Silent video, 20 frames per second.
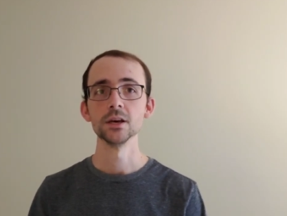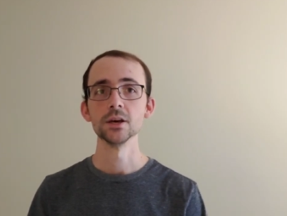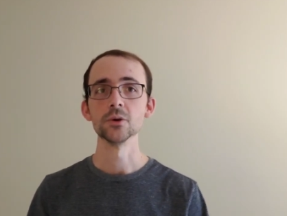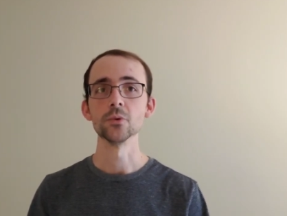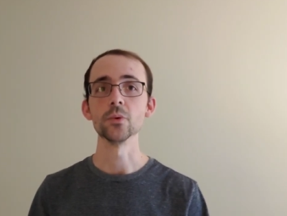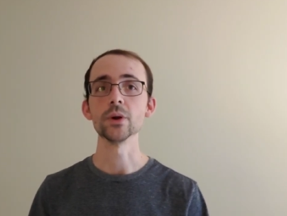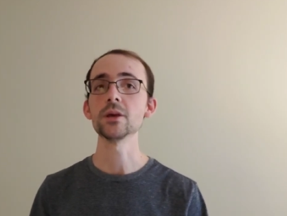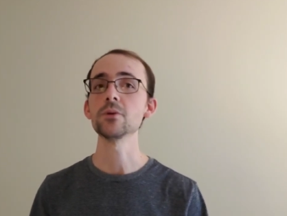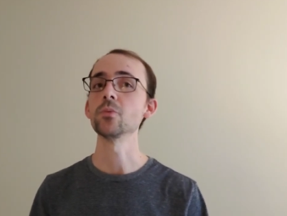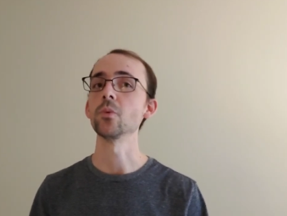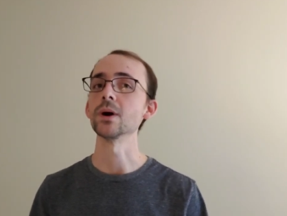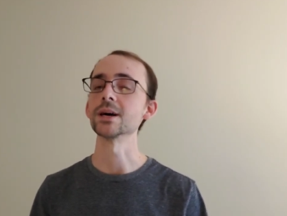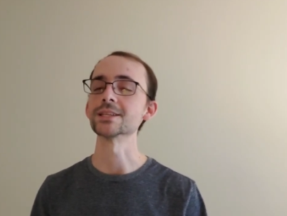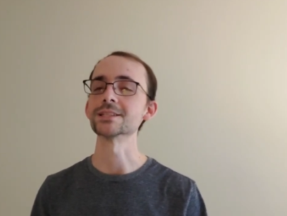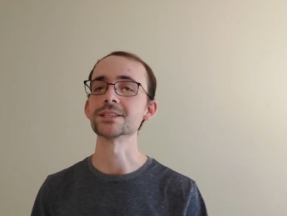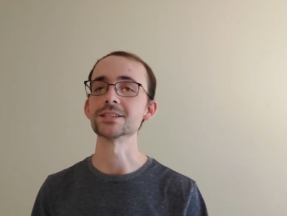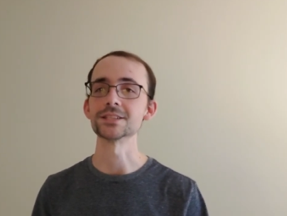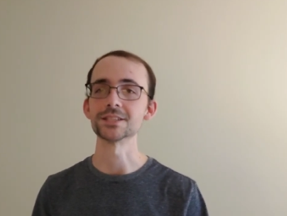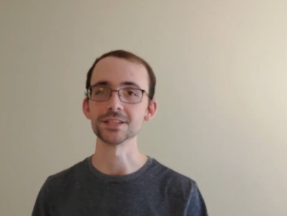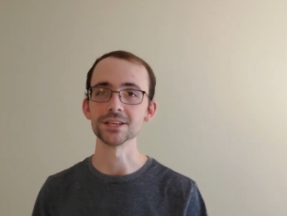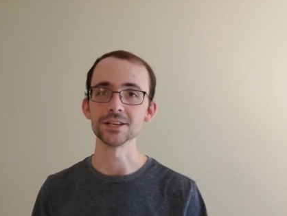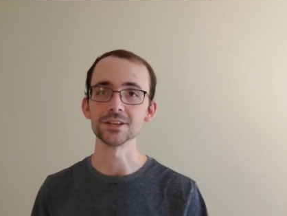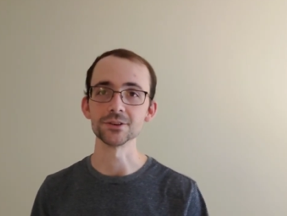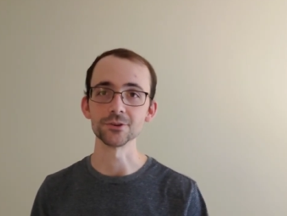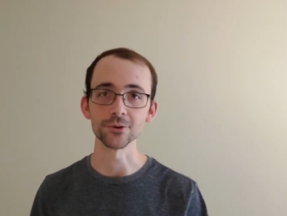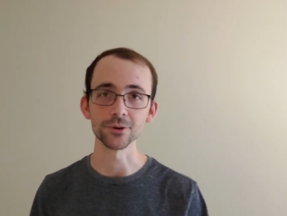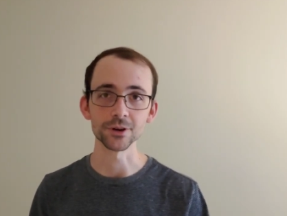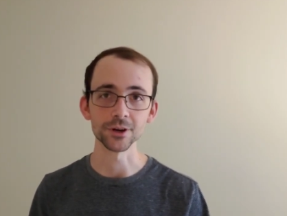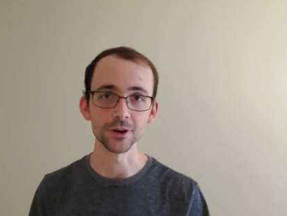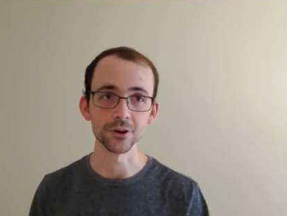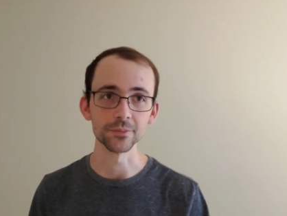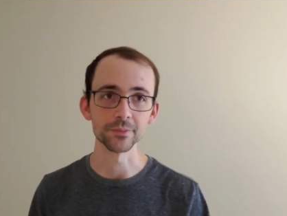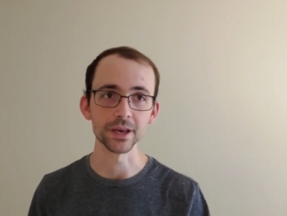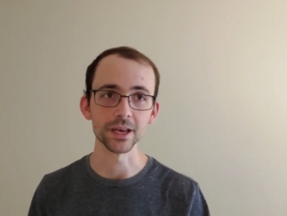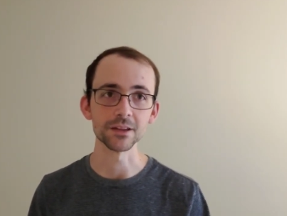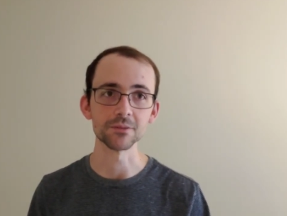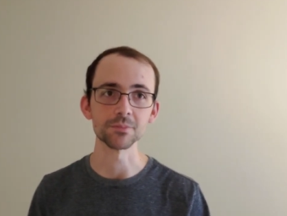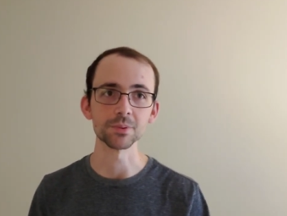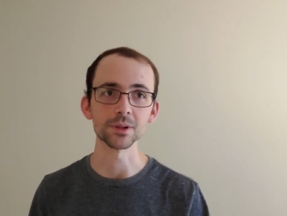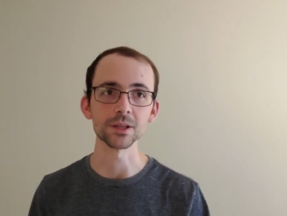We want to see your
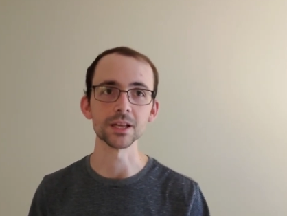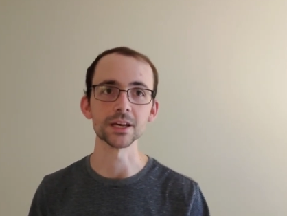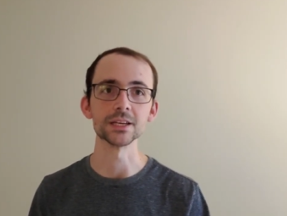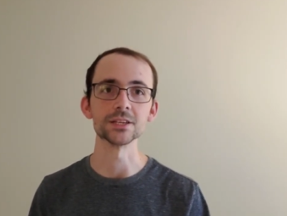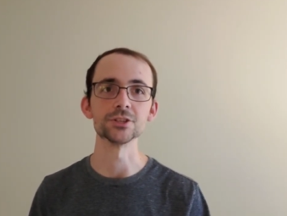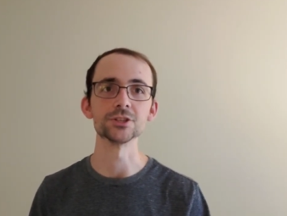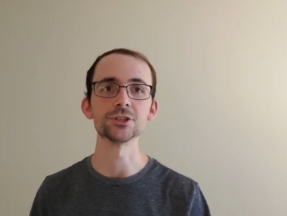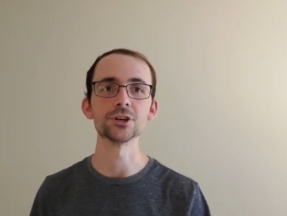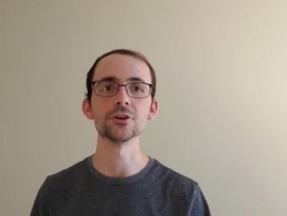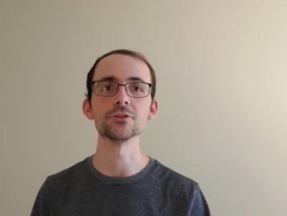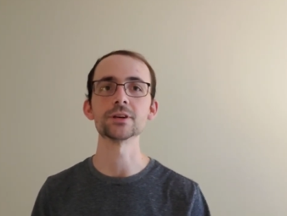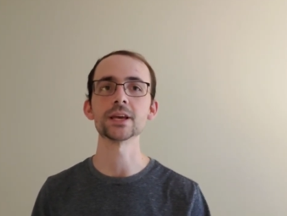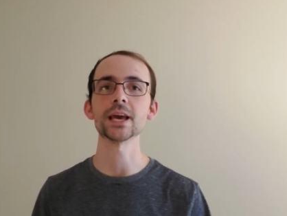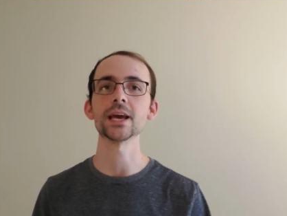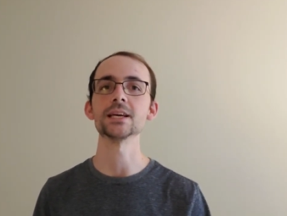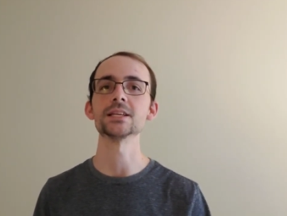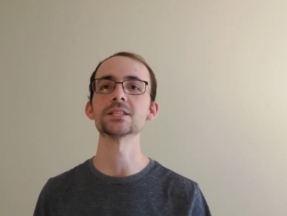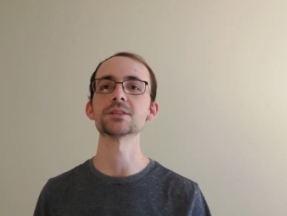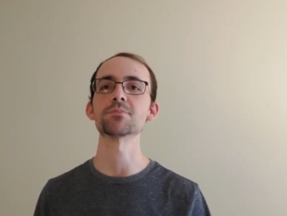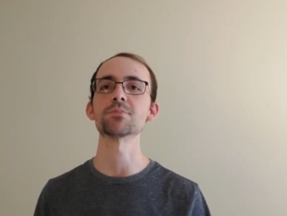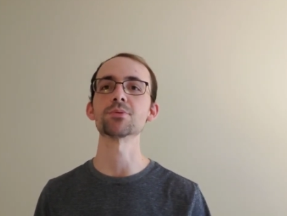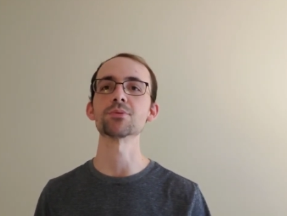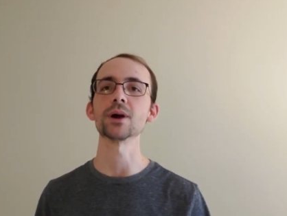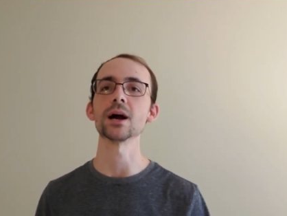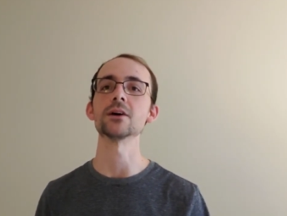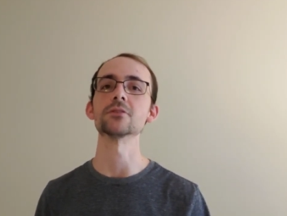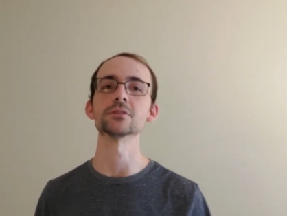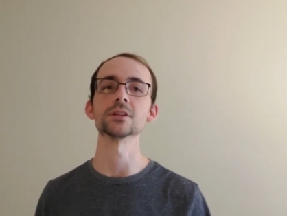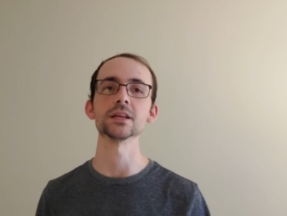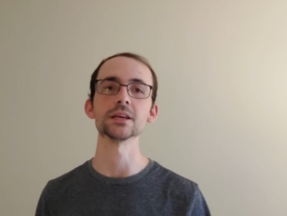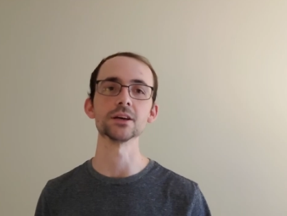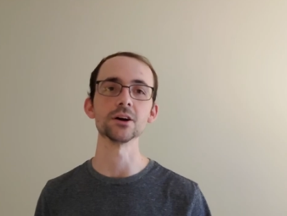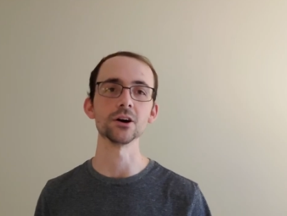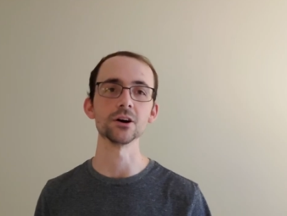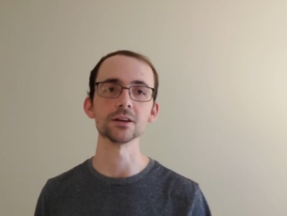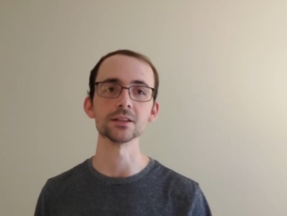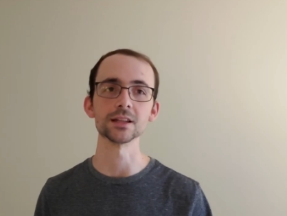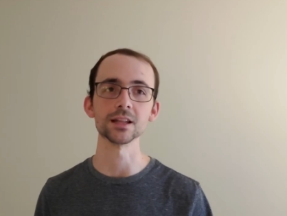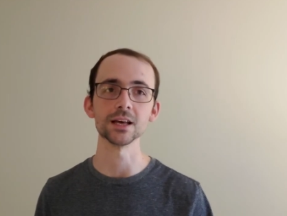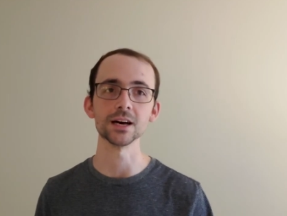homemade play showcased proudly
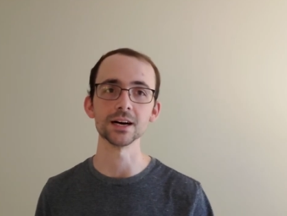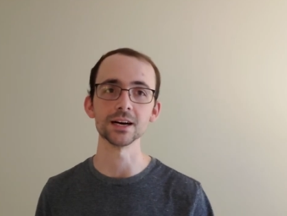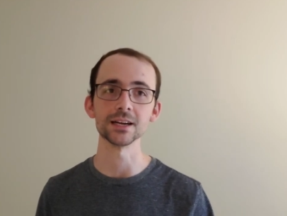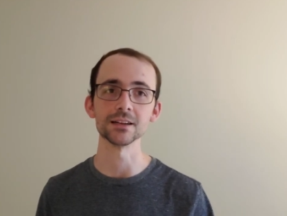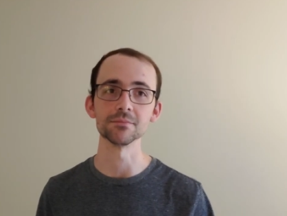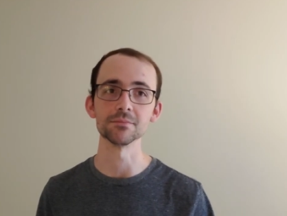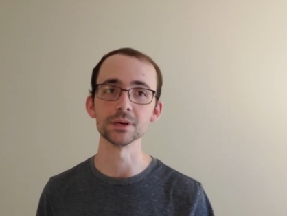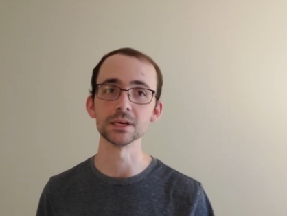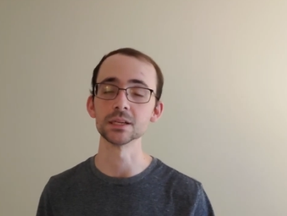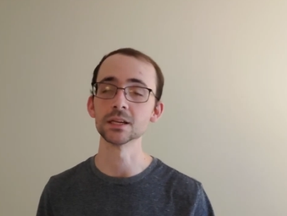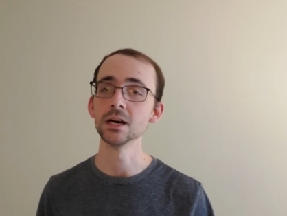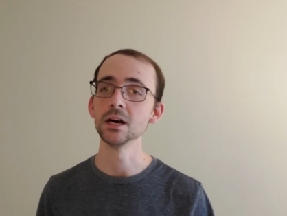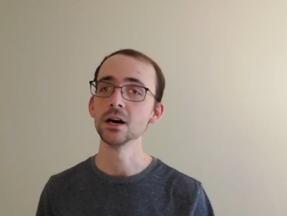online, but